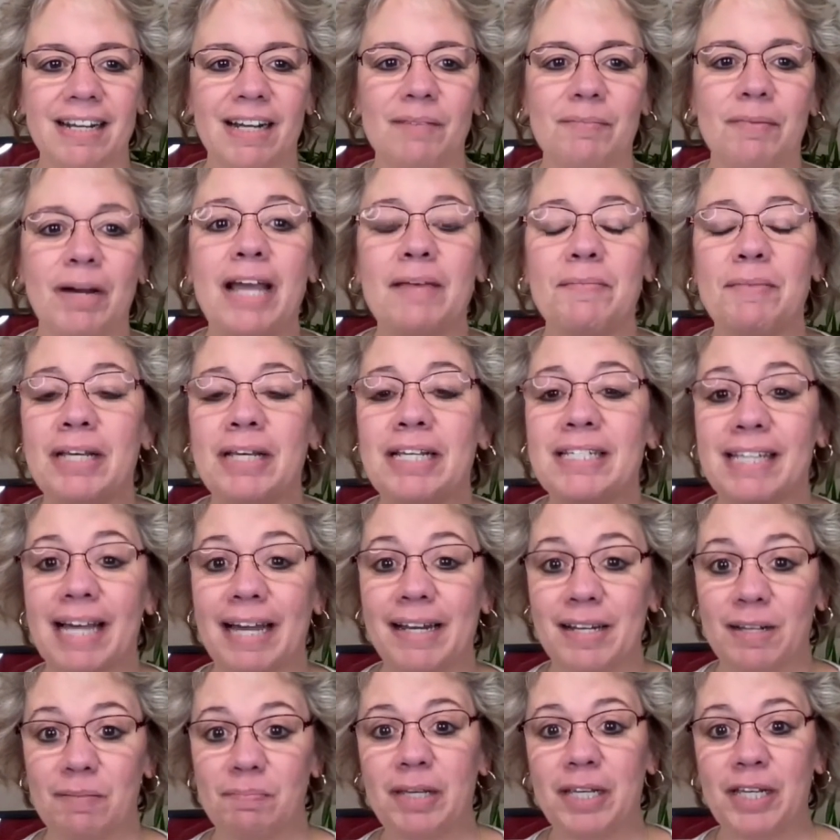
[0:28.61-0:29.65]
I'm
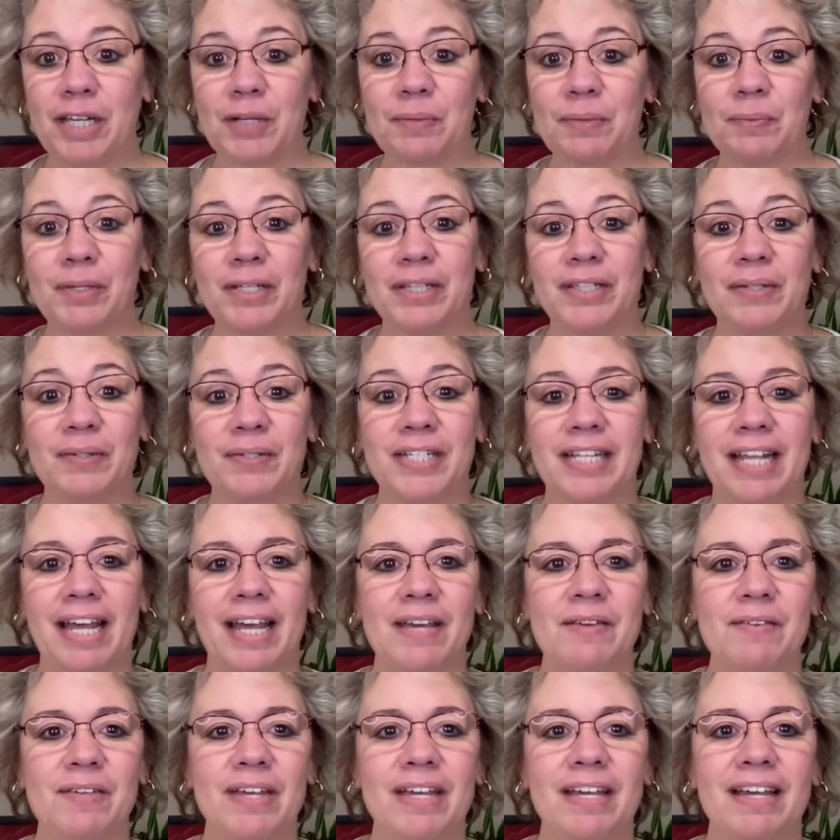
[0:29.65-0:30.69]
excited to be here with you
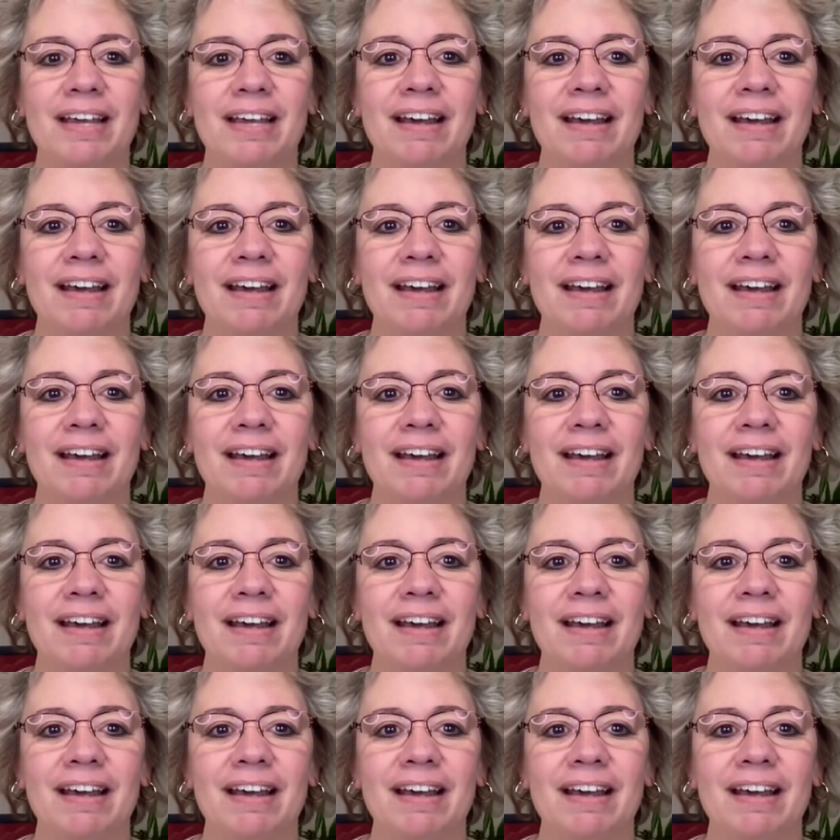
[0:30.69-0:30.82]
today.